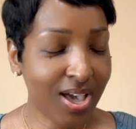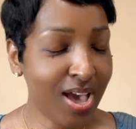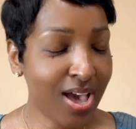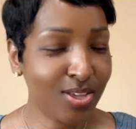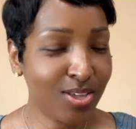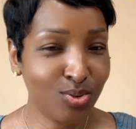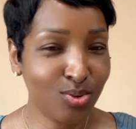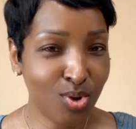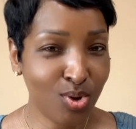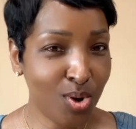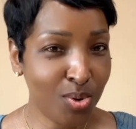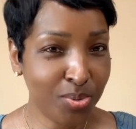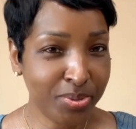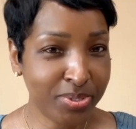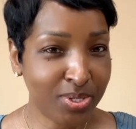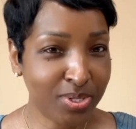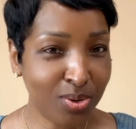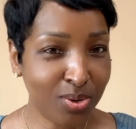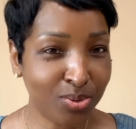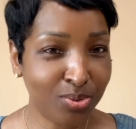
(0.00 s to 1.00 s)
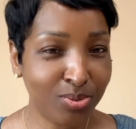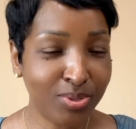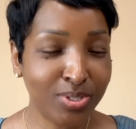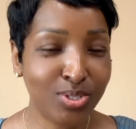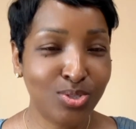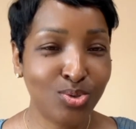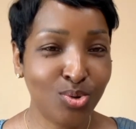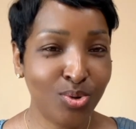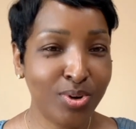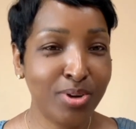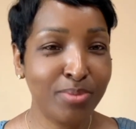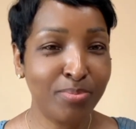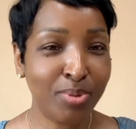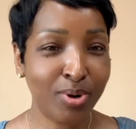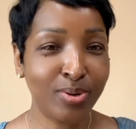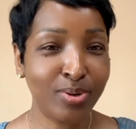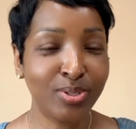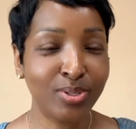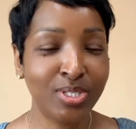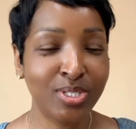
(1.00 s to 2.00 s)
You know, I always go through this Tory
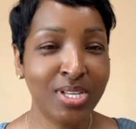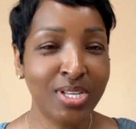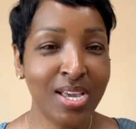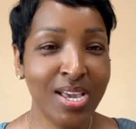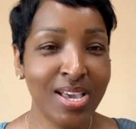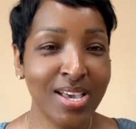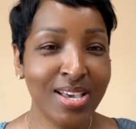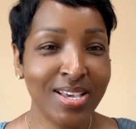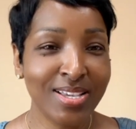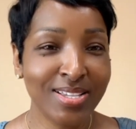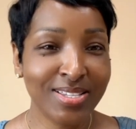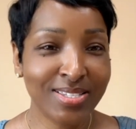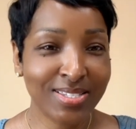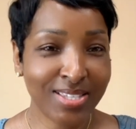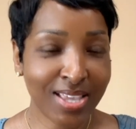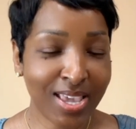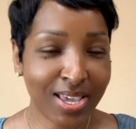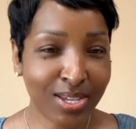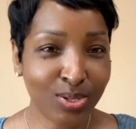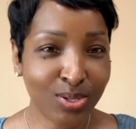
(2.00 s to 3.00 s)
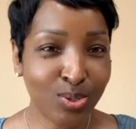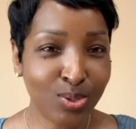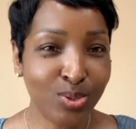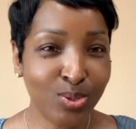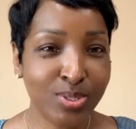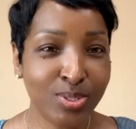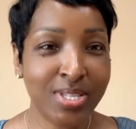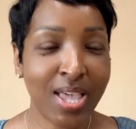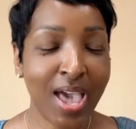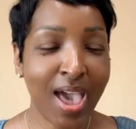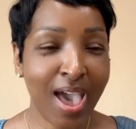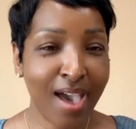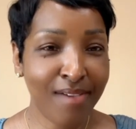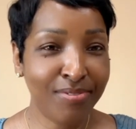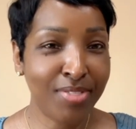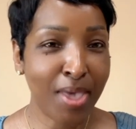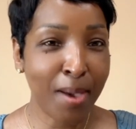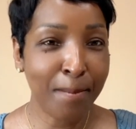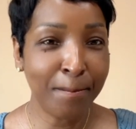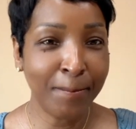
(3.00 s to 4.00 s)
Birch sandals that have
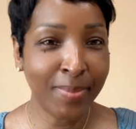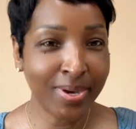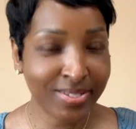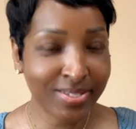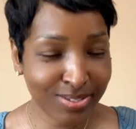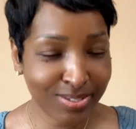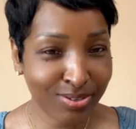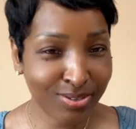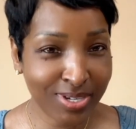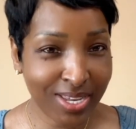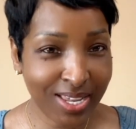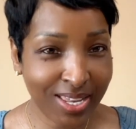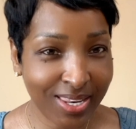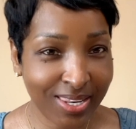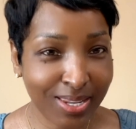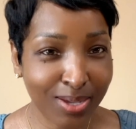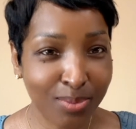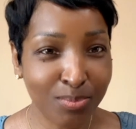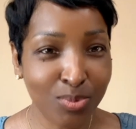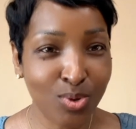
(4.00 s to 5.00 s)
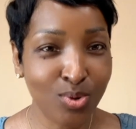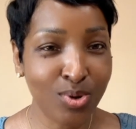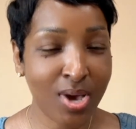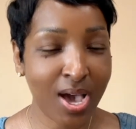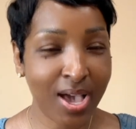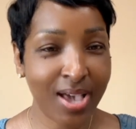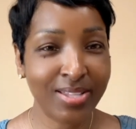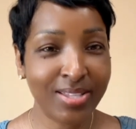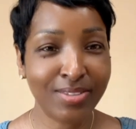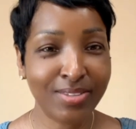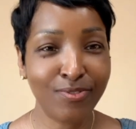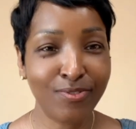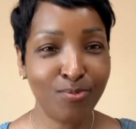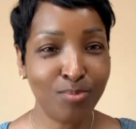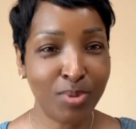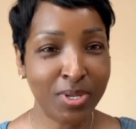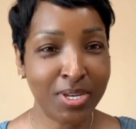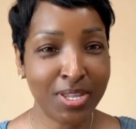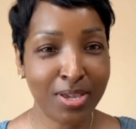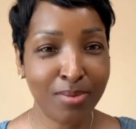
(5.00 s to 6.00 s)
that mustard in them. You guys, if you've
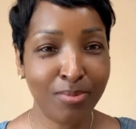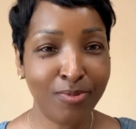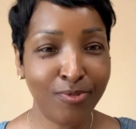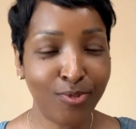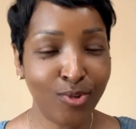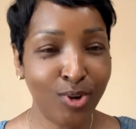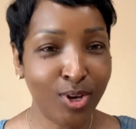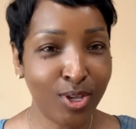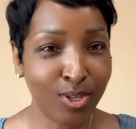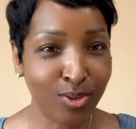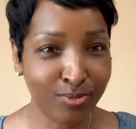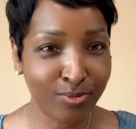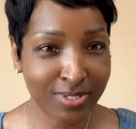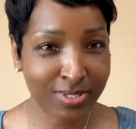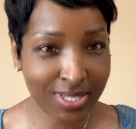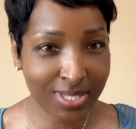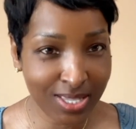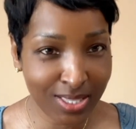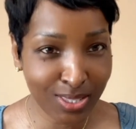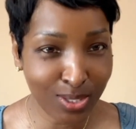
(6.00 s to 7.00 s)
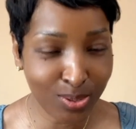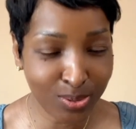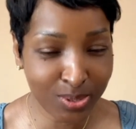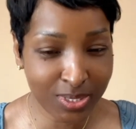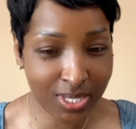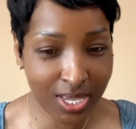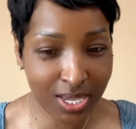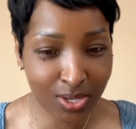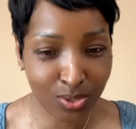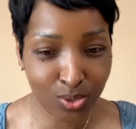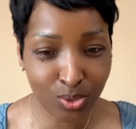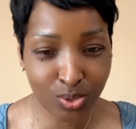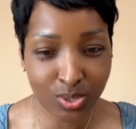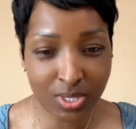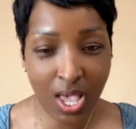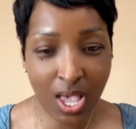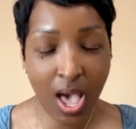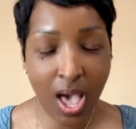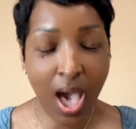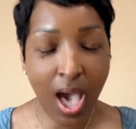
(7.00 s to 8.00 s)
been here before, you've seen those sandals.
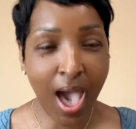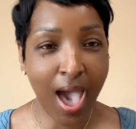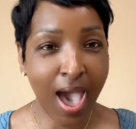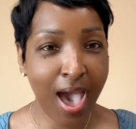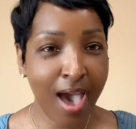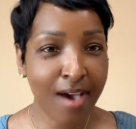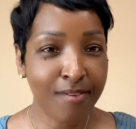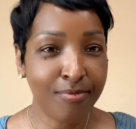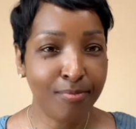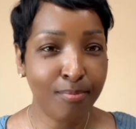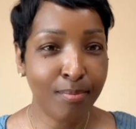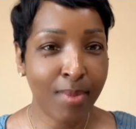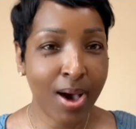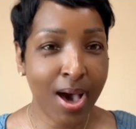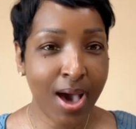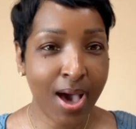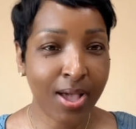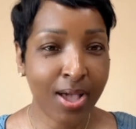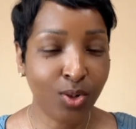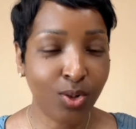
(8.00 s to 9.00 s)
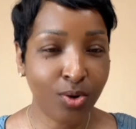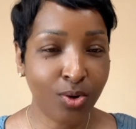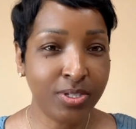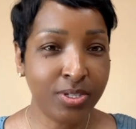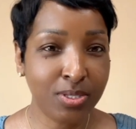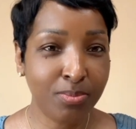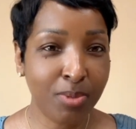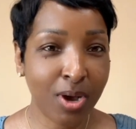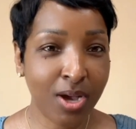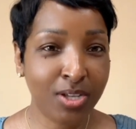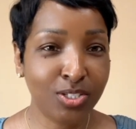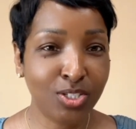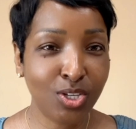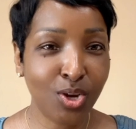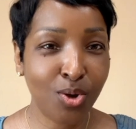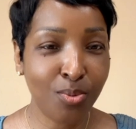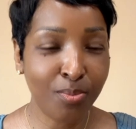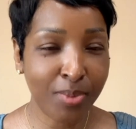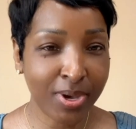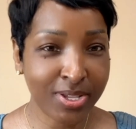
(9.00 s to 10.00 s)
I have my
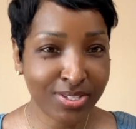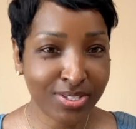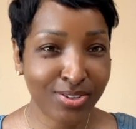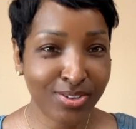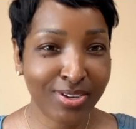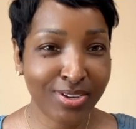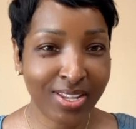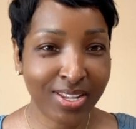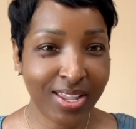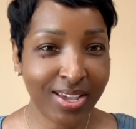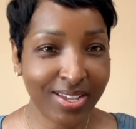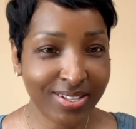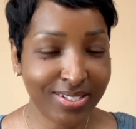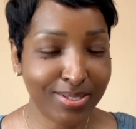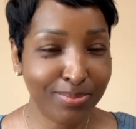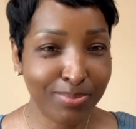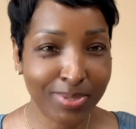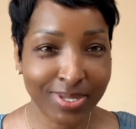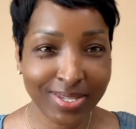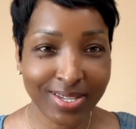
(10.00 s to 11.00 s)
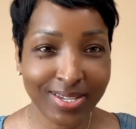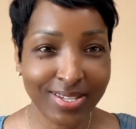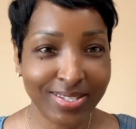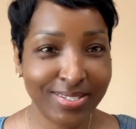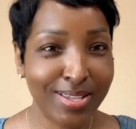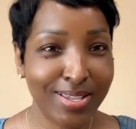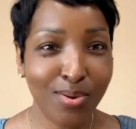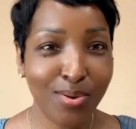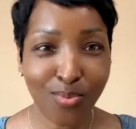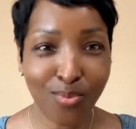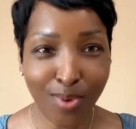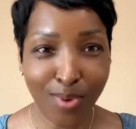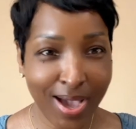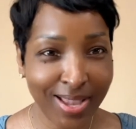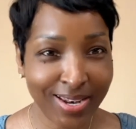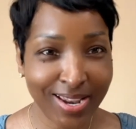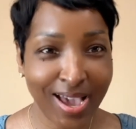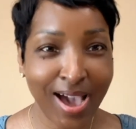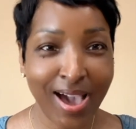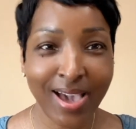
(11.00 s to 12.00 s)
Maggio mustard clutch because why
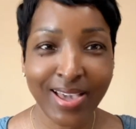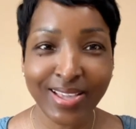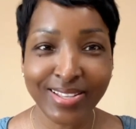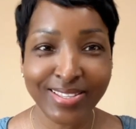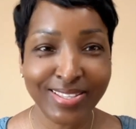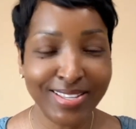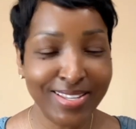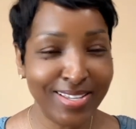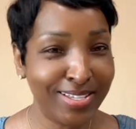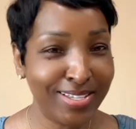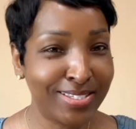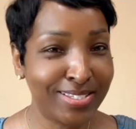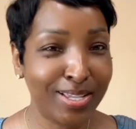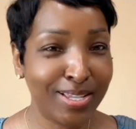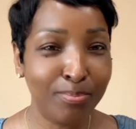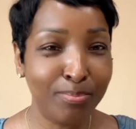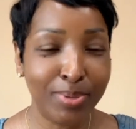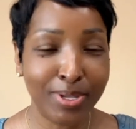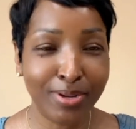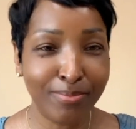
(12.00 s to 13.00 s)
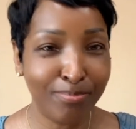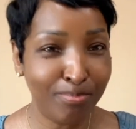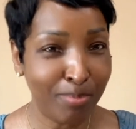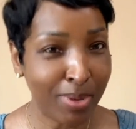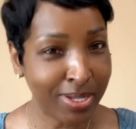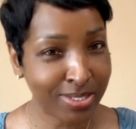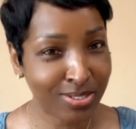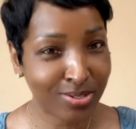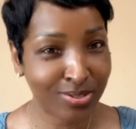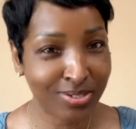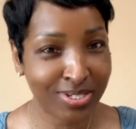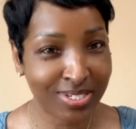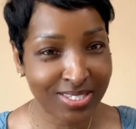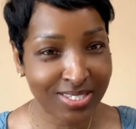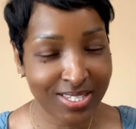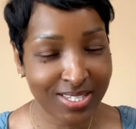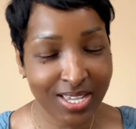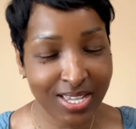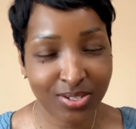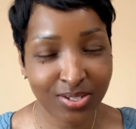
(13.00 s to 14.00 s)
not? It's a bit of mustard in the
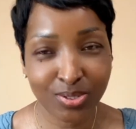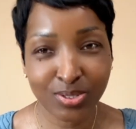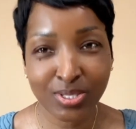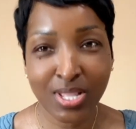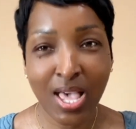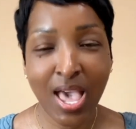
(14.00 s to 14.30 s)
sandals.